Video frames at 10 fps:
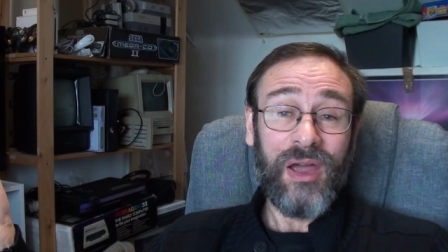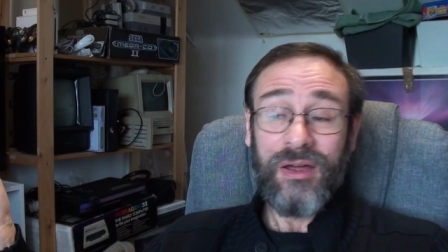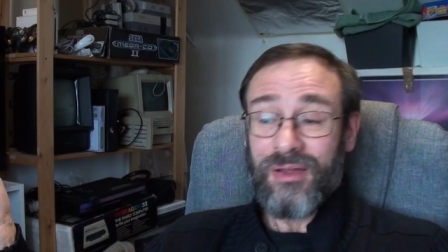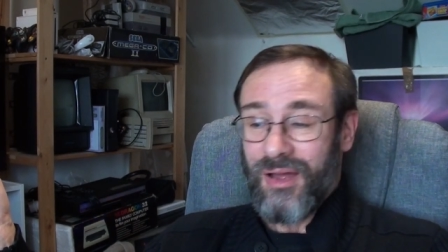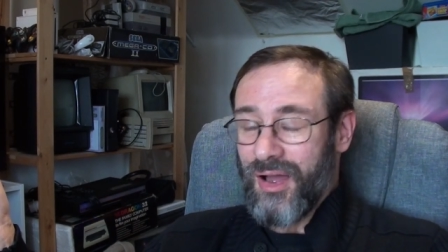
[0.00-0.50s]

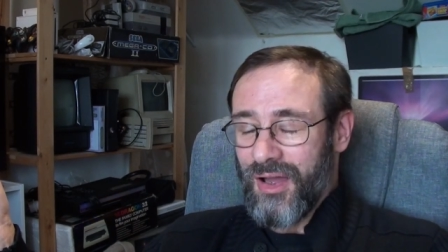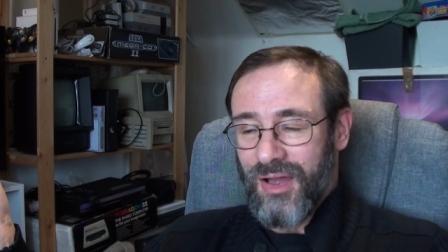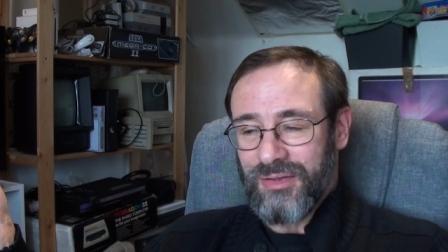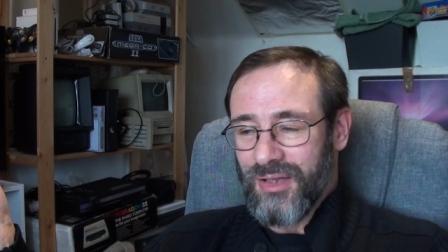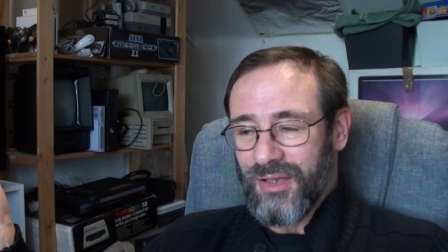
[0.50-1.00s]

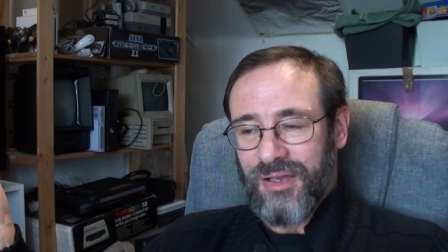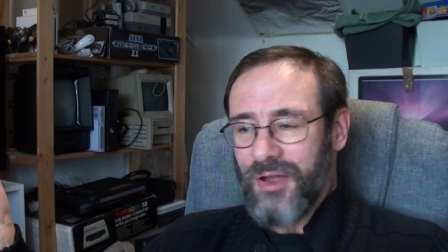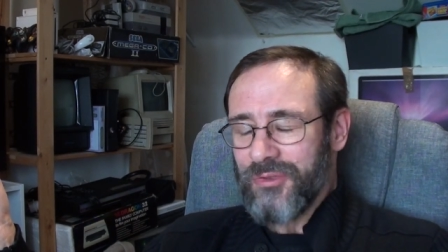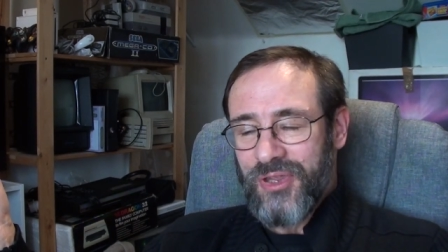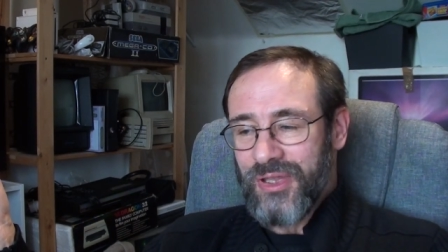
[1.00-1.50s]
I
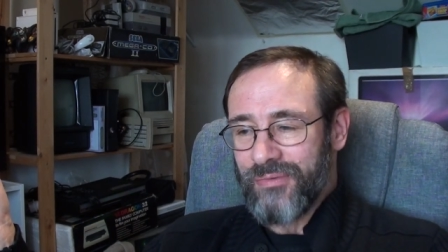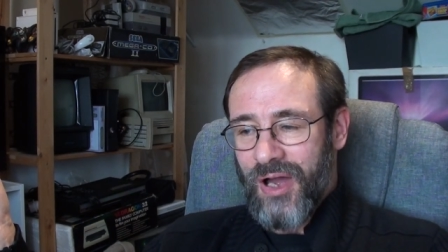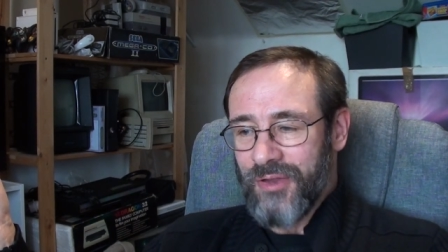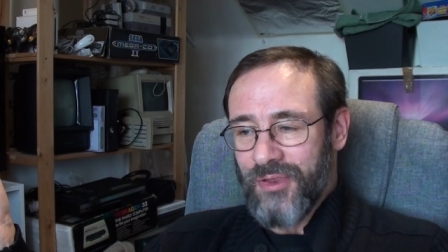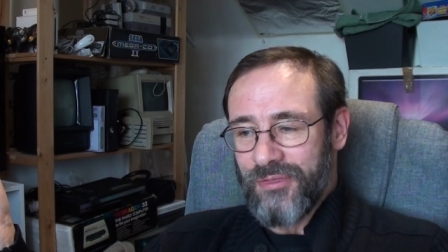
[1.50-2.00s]
can't think of
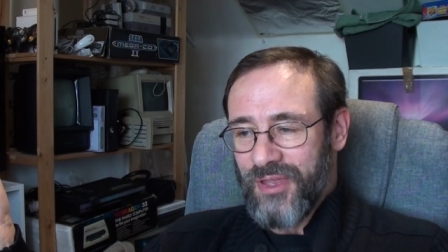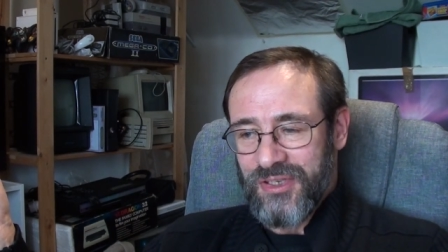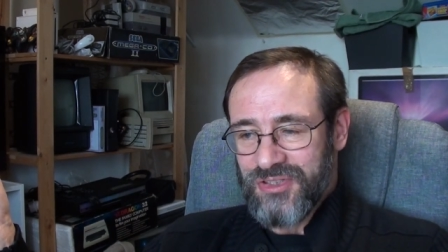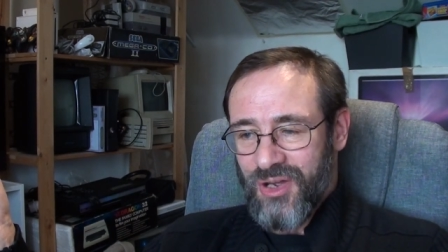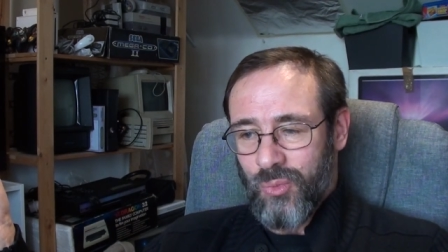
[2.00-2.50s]
other
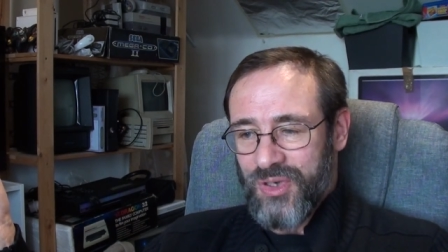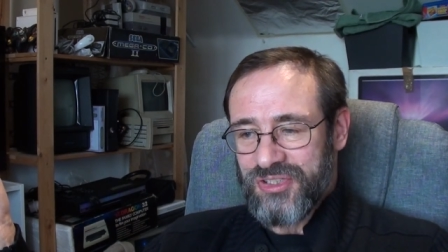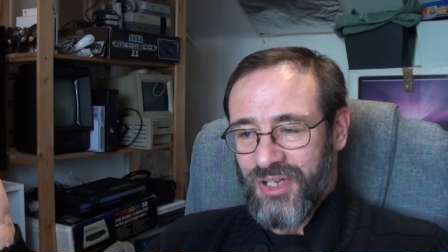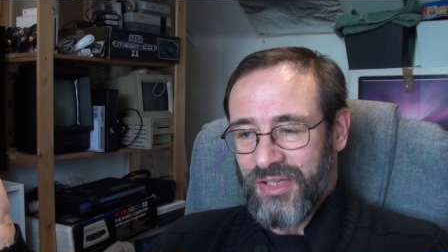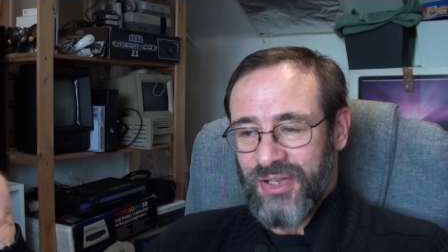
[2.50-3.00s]
things I
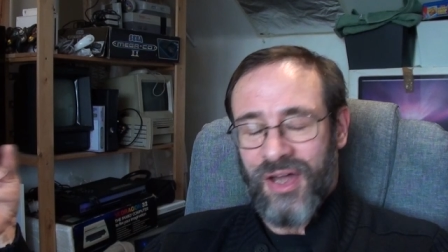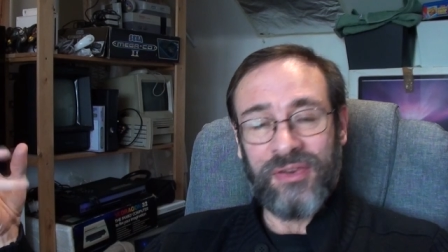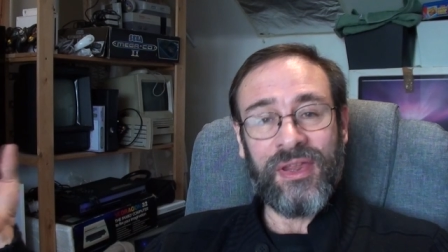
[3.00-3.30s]
wish I'd done.